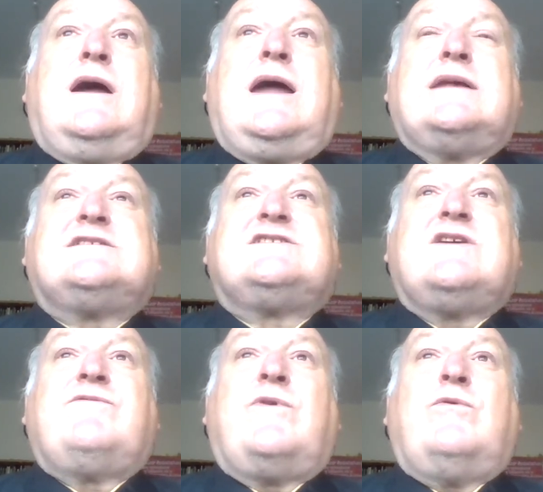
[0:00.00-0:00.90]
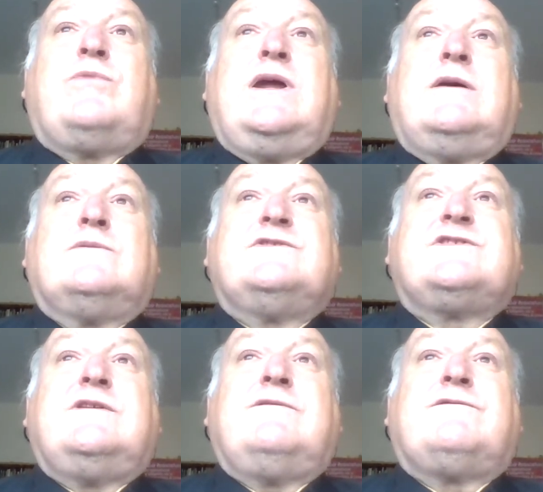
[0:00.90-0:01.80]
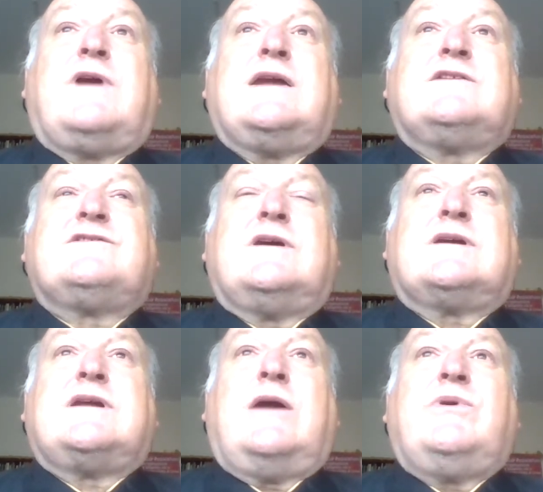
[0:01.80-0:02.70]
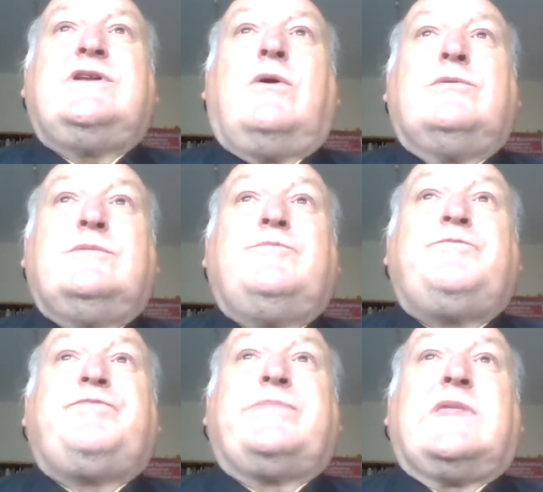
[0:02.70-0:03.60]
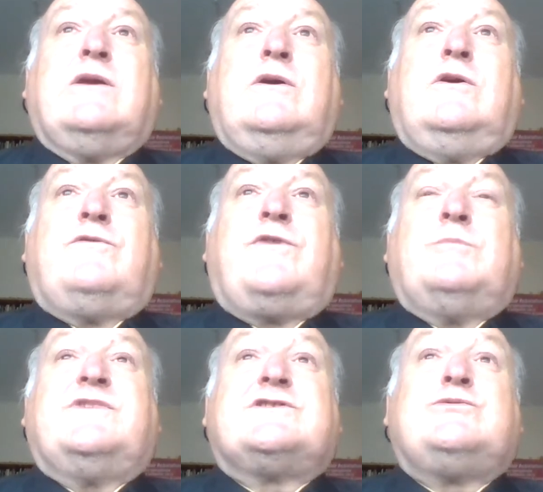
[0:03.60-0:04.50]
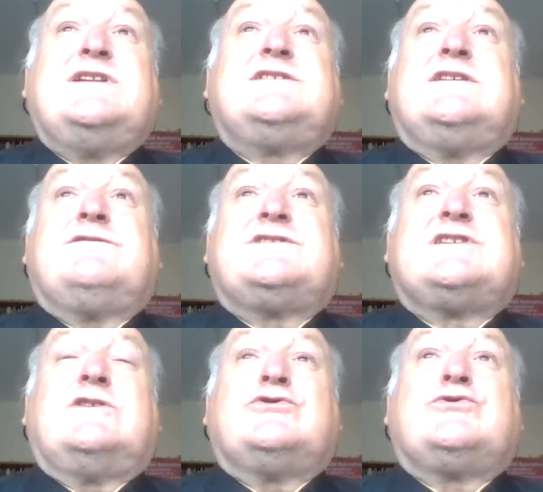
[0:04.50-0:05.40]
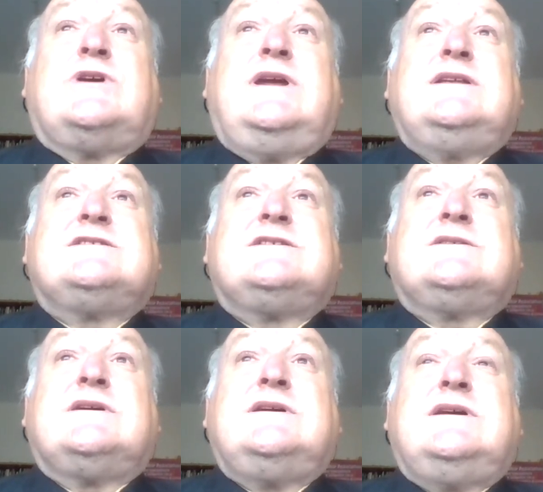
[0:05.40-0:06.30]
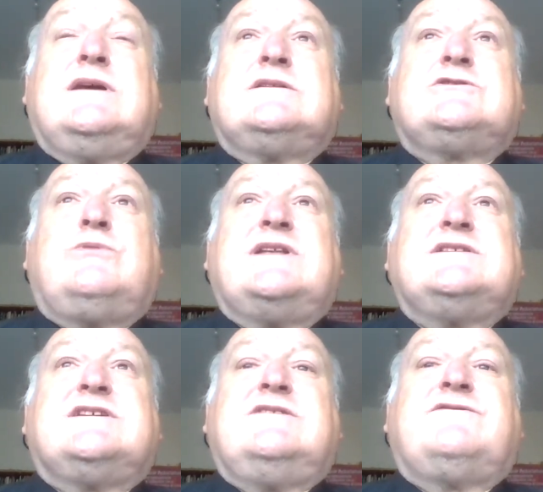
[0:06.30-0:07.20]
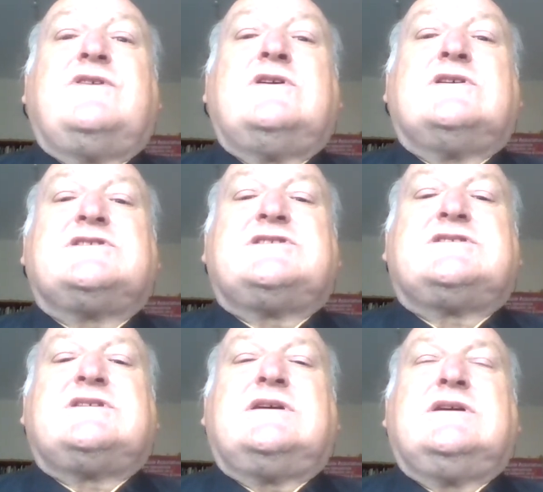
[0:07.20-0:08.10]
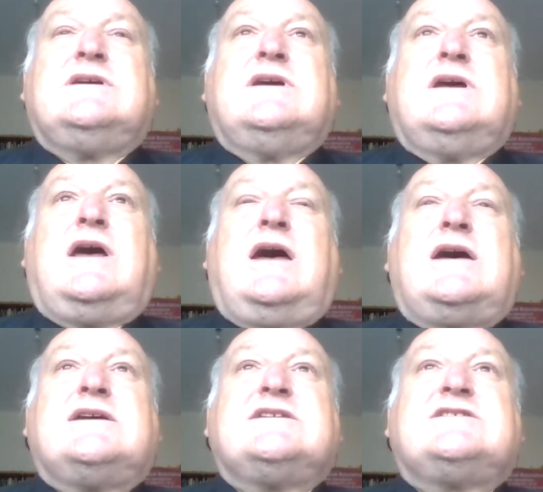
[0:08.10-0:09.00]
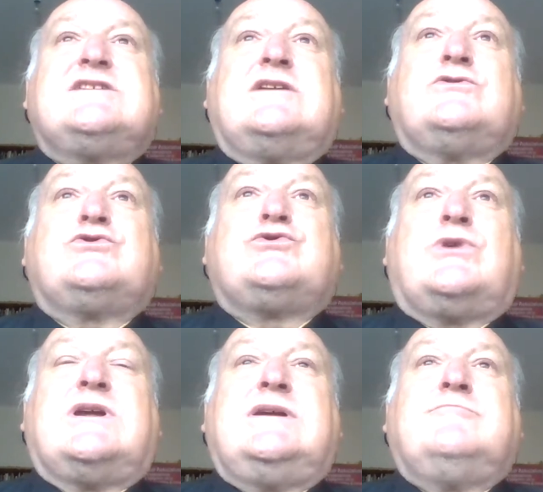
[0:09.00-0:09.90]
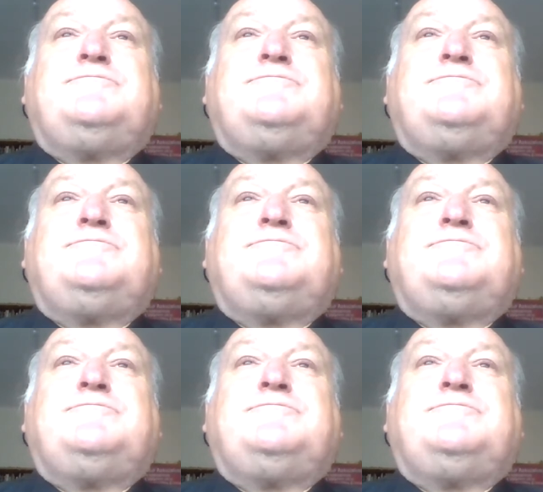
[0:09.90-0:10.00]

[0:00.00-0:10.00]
had several rounds and in fact carried on from the 20th century into the 21st century.